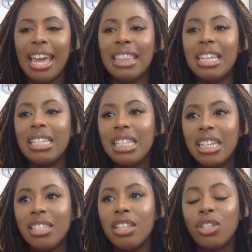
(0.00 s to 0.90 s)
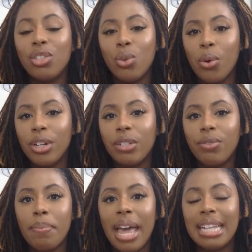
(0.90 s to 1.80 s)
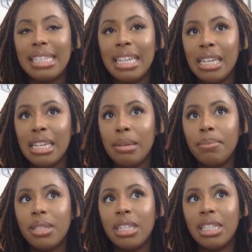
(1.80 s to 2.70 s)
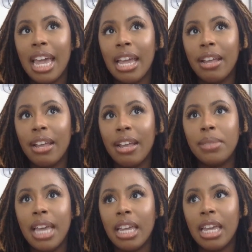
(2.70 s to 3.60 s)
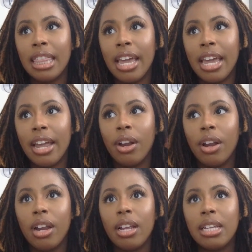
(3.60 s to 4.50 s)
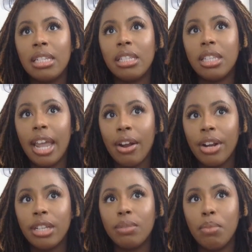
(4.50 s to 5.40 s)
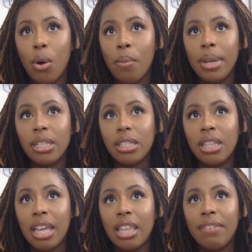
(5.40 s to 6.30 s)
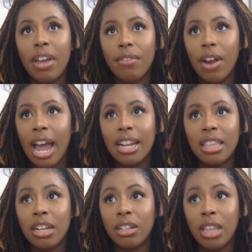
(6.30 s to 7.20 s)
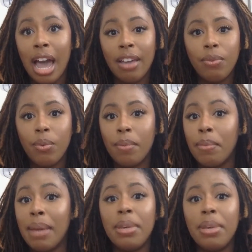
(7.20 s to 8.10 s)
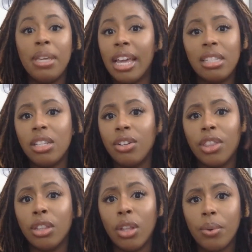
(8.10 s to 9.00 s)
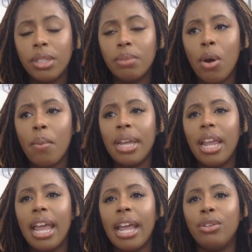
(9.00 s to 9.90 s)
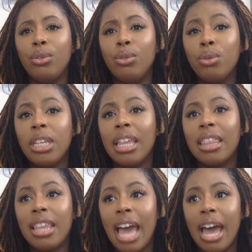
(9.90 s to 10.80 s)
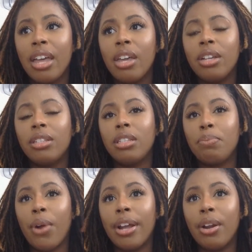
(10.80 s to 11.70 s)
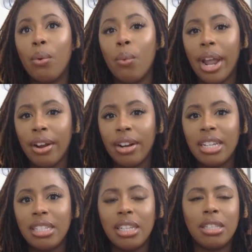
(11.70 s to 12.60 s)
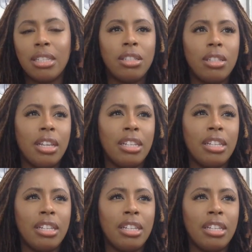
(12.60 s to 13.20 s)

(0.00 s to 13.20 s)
and listening to the stories from that team, taking their scariest moments that they've ever had in their life, what maybe they consider the lowest moment, and using that to spread awareness is